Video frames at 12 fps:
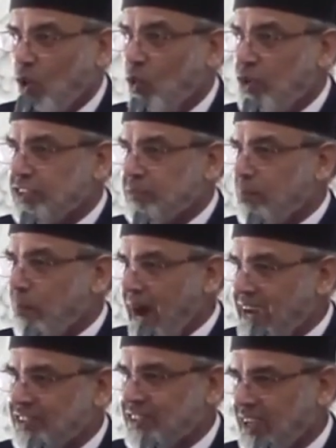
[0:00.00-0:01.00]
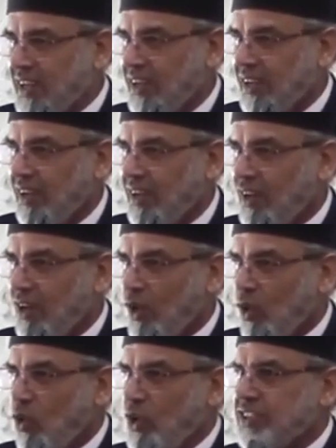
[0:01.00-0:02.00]
who is miser,
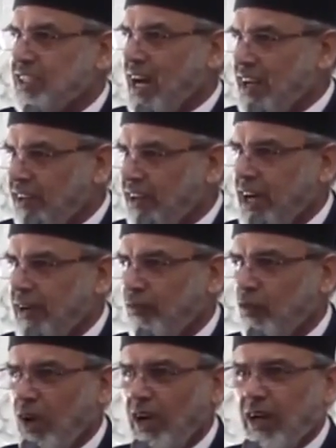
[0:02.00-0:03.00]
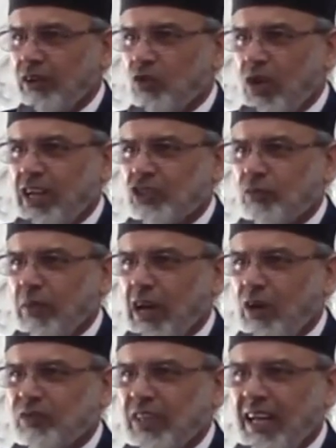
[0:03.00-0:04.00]
who is ungrateful to Allah
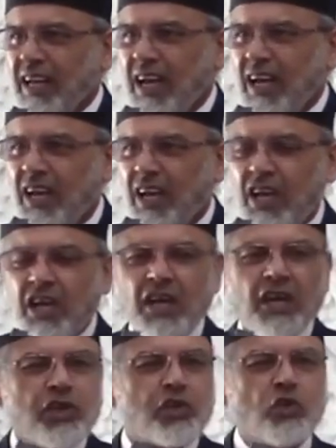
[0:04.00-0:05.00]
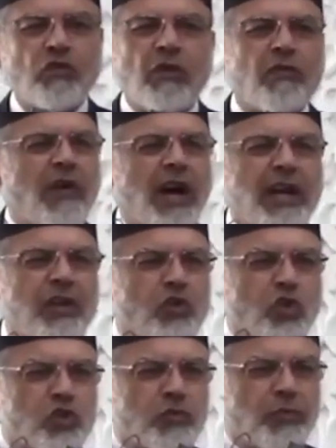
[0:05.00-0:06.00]
subhanahu wa ta'ala, you will find
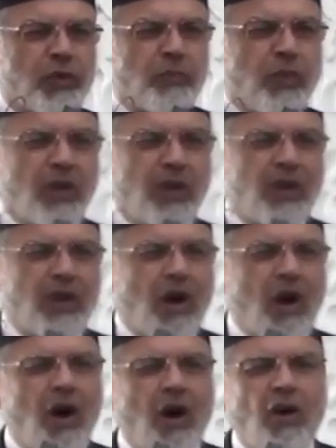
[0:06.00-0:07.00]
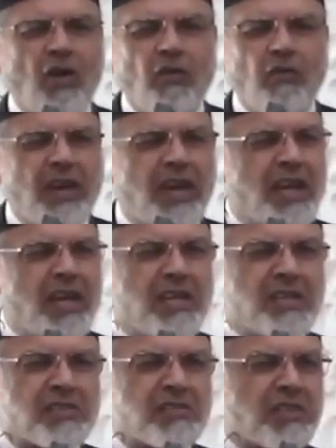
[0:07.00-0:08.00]
those people
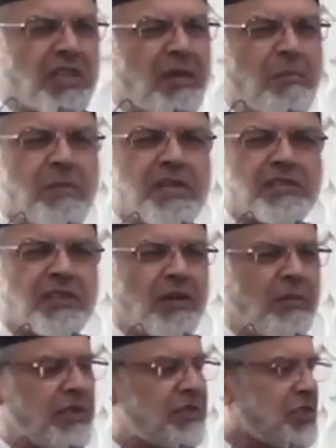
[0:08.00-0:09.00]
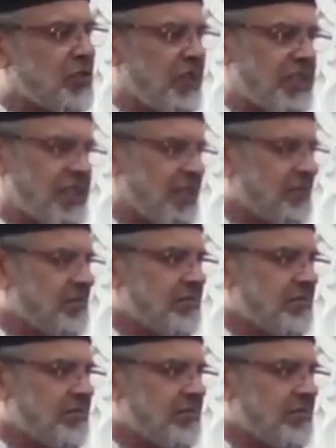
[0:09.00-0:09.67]
always in a miserable situation.